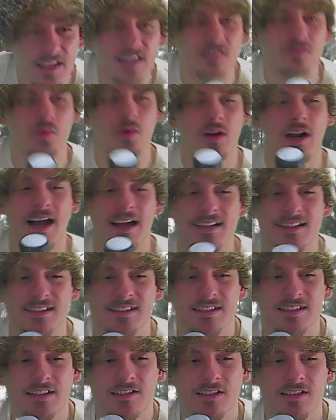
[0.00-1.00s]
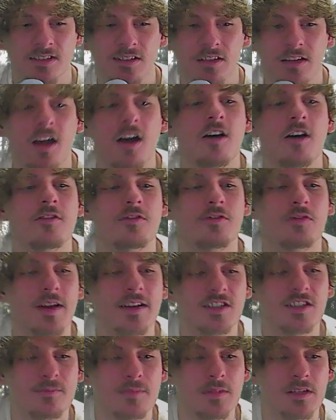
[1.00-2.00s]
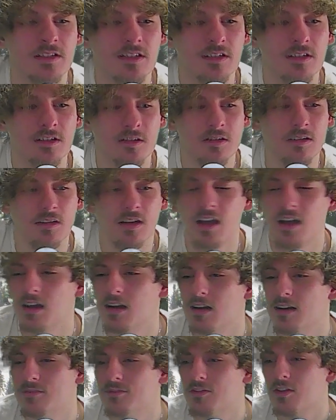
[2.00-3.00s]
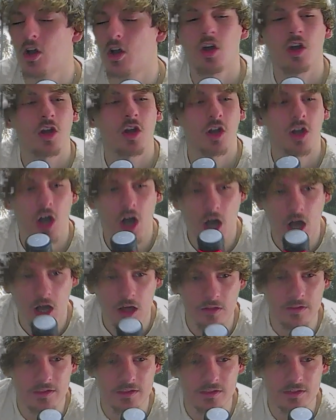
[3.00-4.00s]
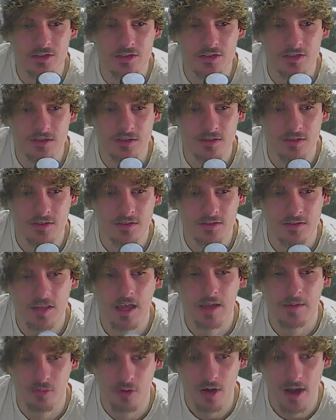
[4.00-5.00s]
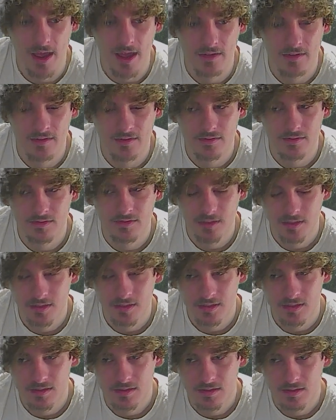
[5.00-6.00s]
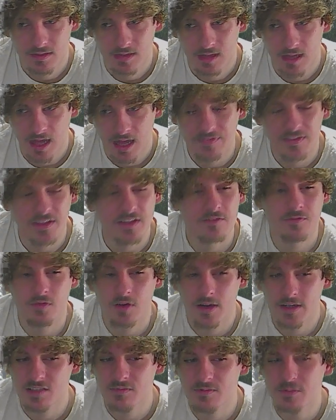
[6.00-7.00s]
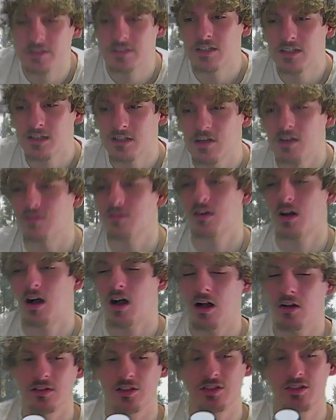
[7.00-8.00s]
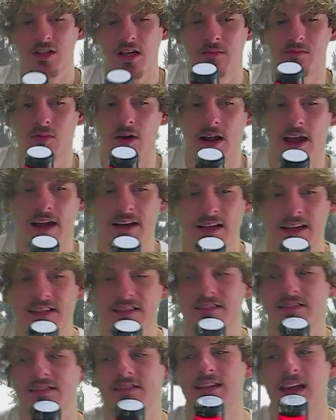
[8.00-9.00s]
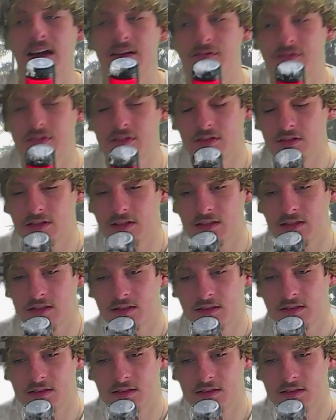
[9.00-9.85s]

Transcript: is what I consider freshman year of college type rat. I think freshman year of college type rat is definitely